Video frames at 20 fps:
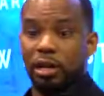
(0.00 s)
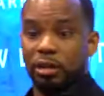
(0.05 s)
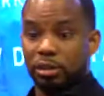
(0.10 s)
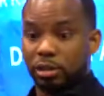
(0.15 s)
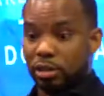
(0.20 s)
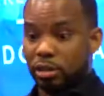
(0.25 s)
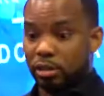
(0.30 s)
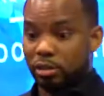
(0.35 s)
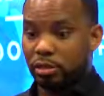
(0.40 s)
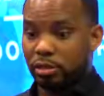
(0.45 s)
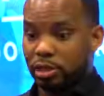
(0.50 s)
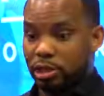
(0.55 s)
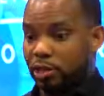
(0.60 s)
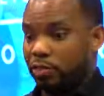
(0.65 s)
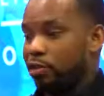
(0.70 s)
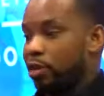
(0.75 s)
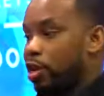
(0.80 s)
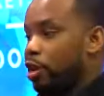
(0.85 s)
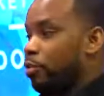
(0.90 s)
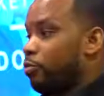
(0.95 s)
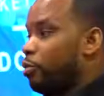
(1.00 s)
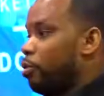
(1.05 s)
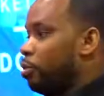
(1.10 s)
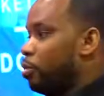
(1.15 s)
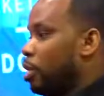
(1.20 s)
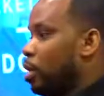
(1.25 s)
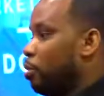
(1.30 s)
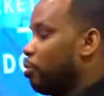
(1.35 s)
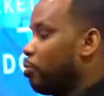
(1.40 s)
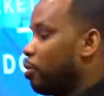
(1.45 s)
in a 7.5
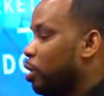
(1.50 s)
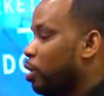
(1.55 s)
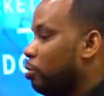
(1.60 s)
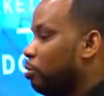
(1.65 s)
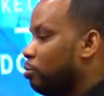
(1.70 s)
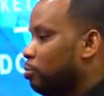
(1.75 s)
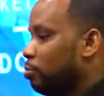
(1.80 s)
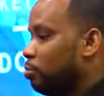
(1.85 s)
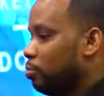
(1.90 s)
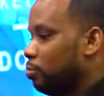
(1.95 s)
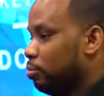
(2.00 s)
year time frame?